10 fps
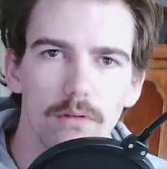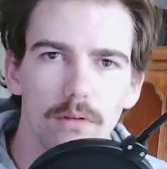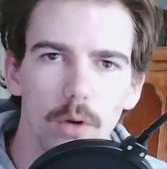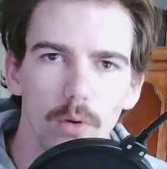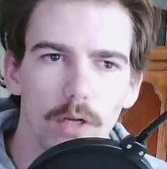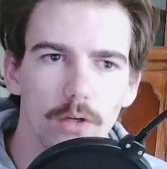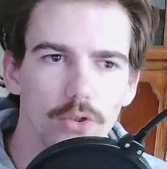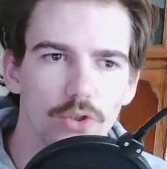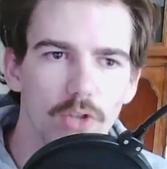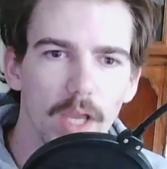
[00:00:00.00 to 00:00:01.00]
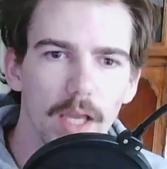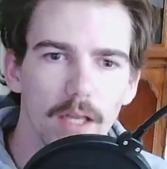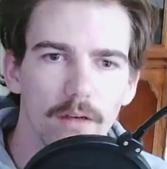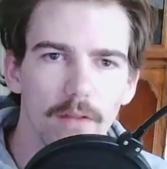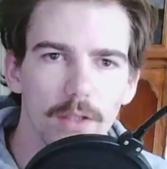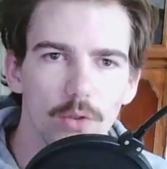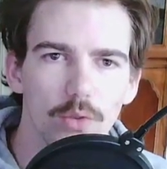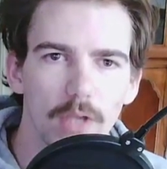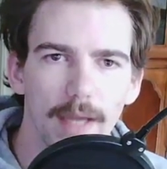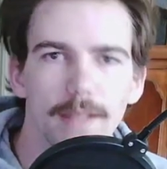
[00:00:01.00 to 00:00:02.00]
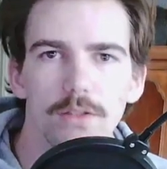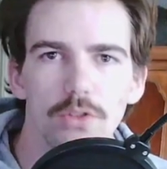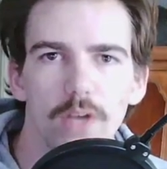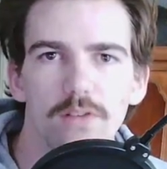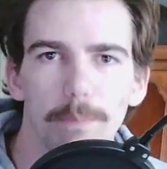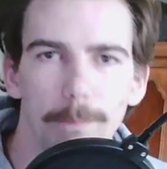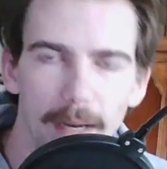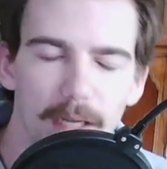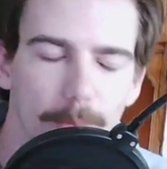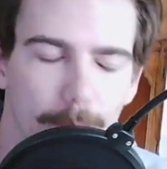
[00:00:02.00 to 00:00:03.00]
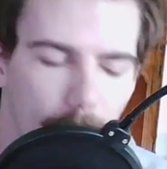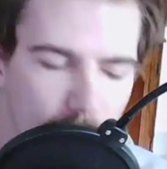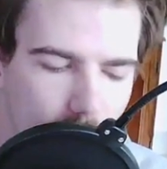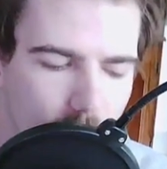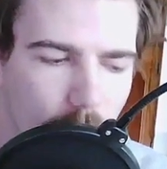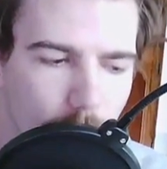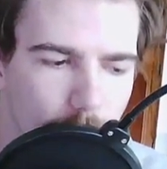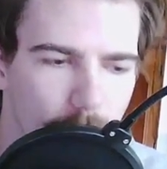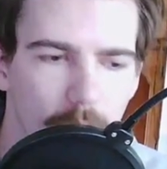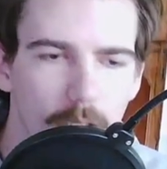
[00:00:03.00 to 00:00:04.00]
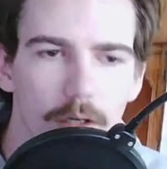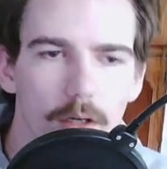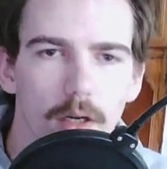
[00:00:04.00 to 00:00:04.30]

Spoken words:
don't understand that you can't just make money appear.